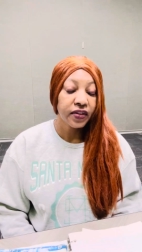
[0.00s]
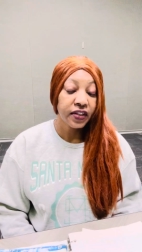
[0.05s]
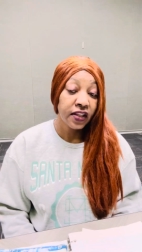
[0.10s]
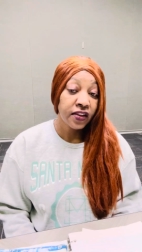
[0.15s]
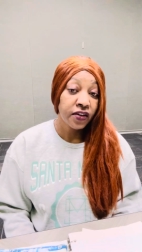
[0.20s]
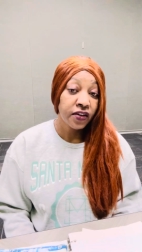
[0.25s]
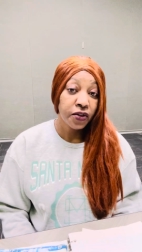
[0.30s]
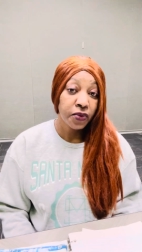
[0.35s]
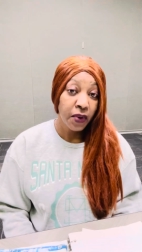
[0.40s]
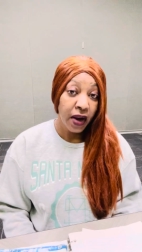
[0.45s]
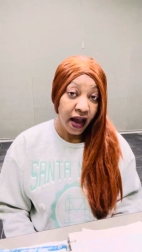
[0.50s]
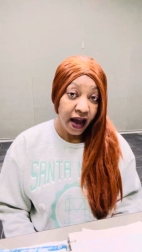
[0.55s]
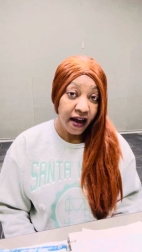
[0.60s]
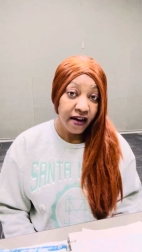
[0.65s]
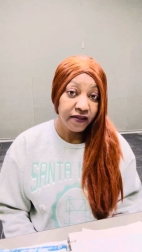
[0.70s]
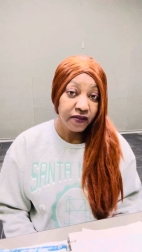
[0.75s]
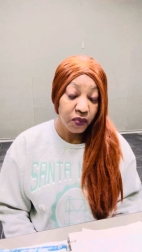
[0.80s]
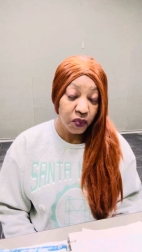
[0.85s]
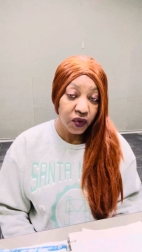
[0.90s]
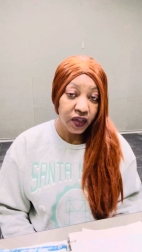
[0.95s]
Either you
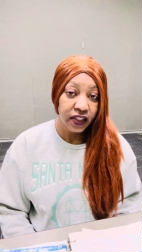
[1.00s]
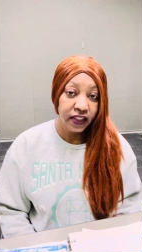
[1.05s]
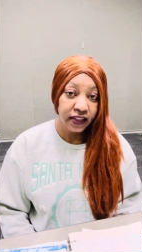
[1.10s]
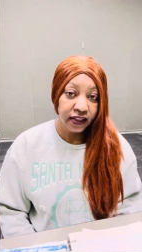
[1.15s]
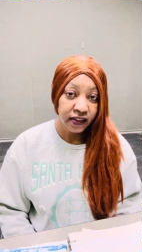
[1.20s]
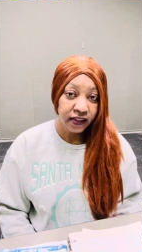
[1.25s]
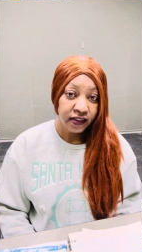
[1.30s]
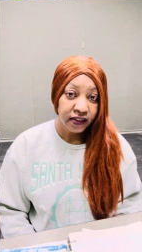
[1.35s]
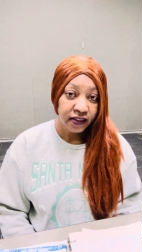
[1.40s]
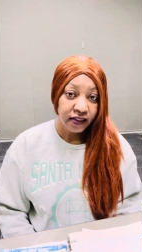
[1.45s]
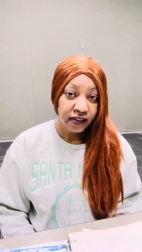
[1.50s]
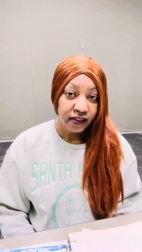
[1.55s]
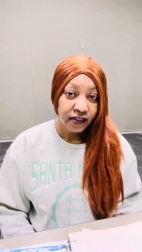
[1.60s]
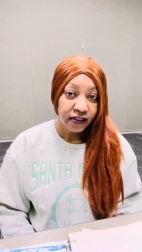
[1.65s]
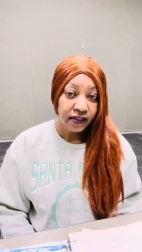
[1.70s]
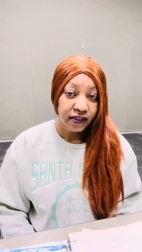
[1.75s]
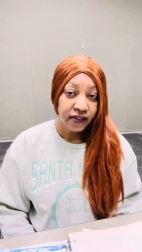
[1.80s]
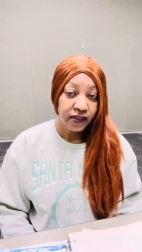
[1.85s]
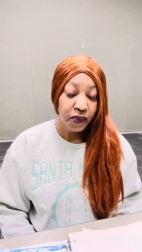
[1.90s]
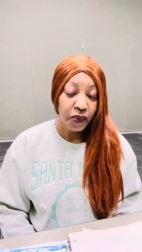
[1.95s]
have one
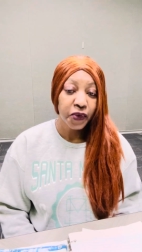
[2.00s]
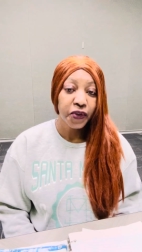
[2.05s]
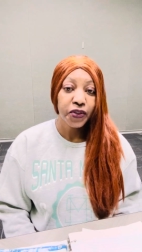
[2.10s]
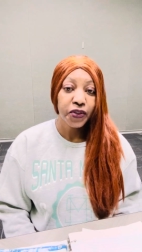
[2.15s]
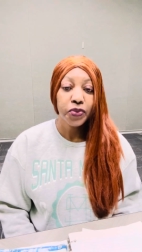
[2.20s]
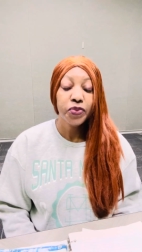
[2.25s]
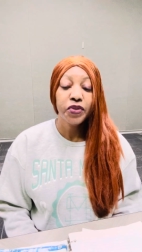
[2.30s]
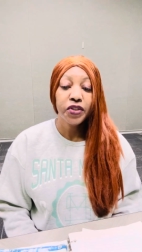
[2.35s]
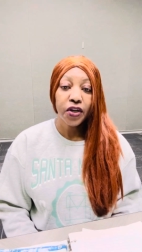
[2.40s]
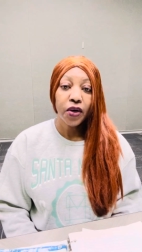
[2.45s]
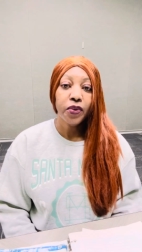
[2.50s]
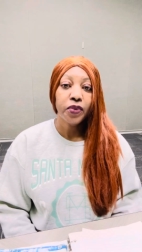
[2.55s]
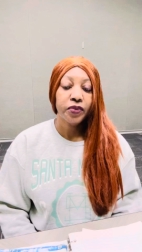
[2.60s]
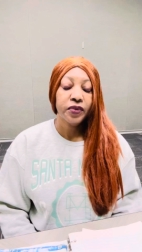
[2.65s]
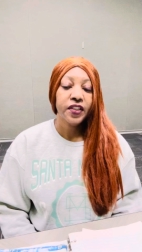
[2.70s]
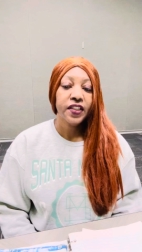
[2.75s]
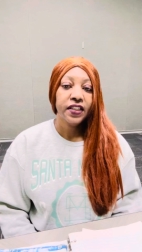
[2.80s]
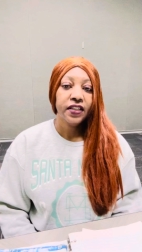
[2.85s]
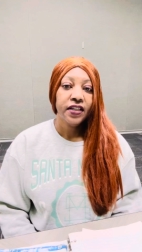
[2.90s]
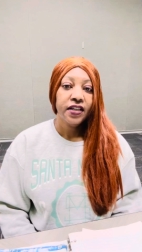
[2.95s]
or you don't.